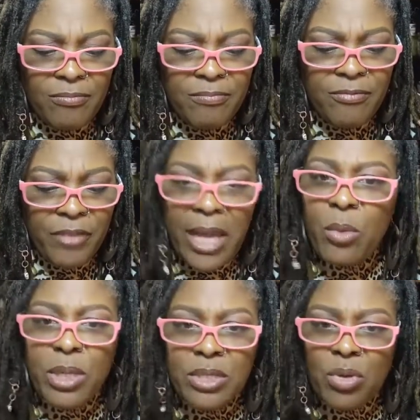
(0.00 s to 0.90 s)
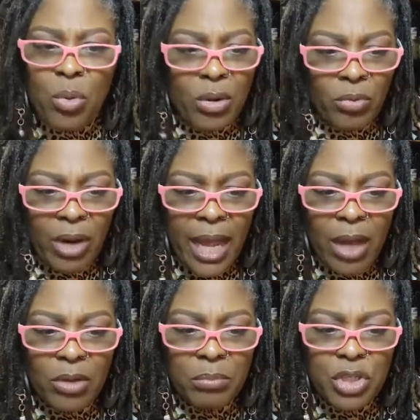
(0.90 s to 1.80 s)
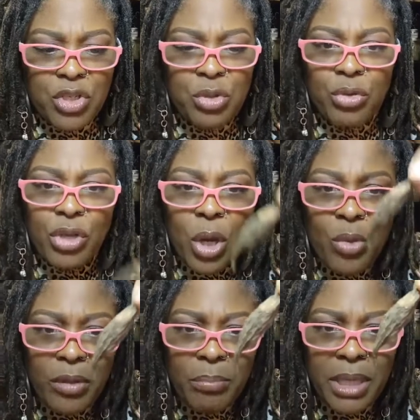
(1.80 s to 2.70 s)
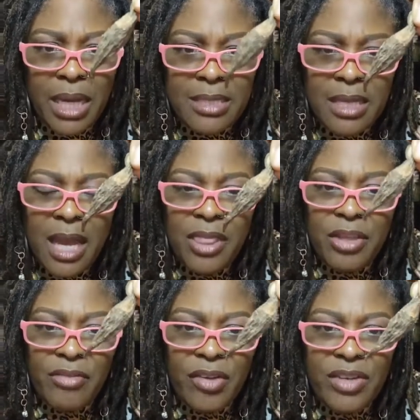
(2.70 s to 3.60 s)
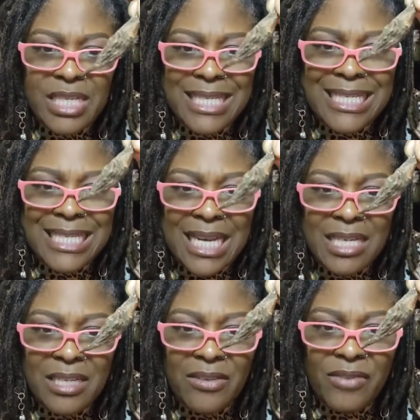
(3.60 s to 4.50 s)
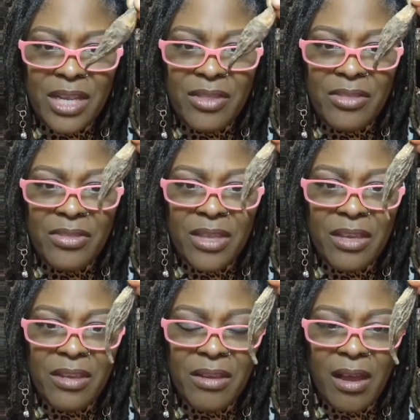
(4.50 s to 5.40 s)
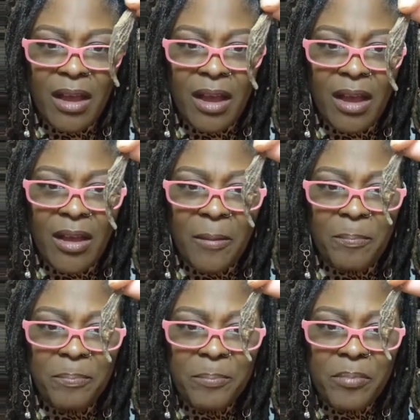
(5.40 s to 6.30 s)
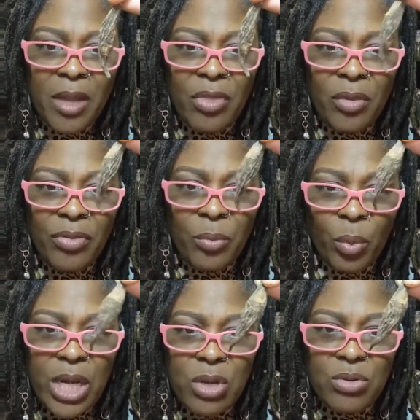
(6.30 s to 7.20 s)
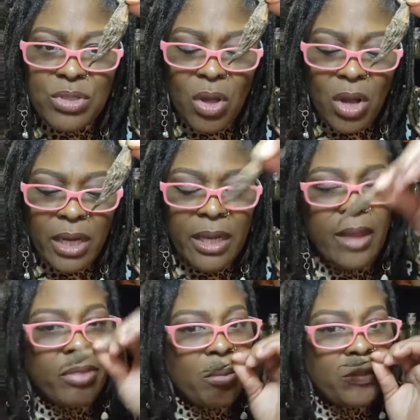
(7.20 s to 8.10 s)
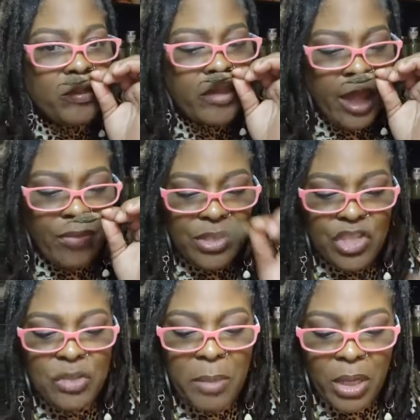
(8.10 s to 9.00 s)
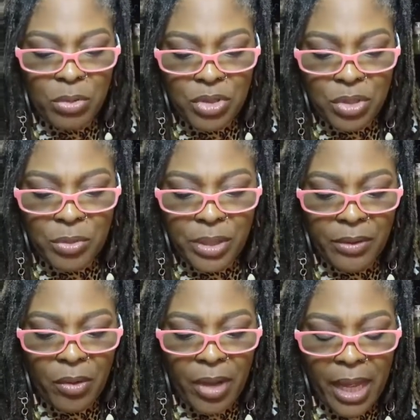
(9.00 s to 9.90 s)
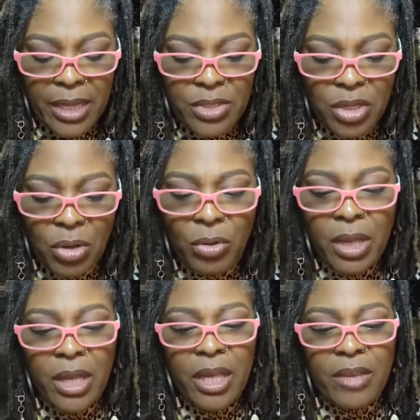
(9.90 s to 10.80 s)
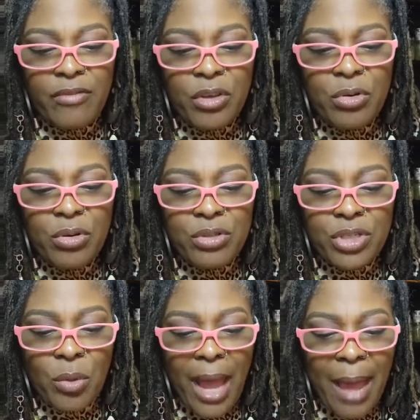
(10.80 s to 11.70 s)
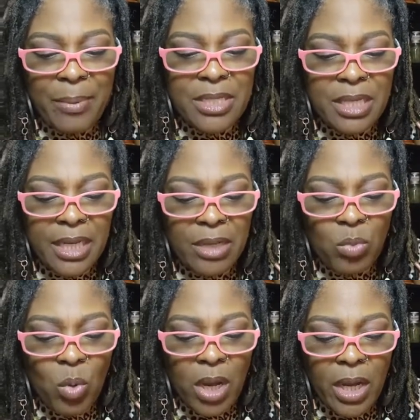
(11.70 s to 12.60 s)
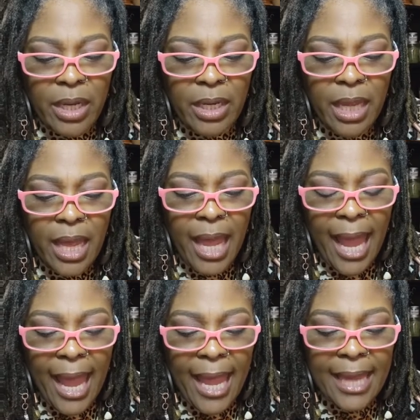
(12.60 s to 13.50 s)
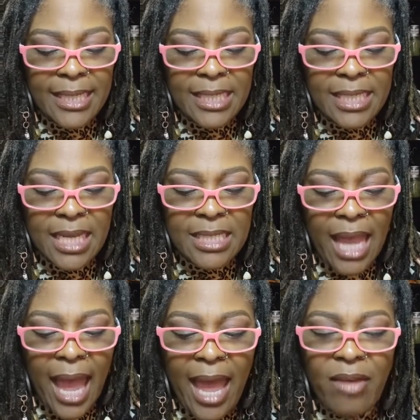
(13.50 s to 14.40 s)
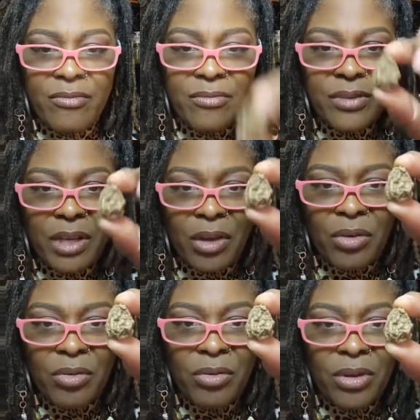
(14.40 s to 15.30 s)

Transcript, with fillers: fake ones going around, but you'll know them because they're very distinctive in the, uh, um, the, the wrinkles on it and the and the smell to it. Okay, so if you so happen to get one and it doesn't have, you know,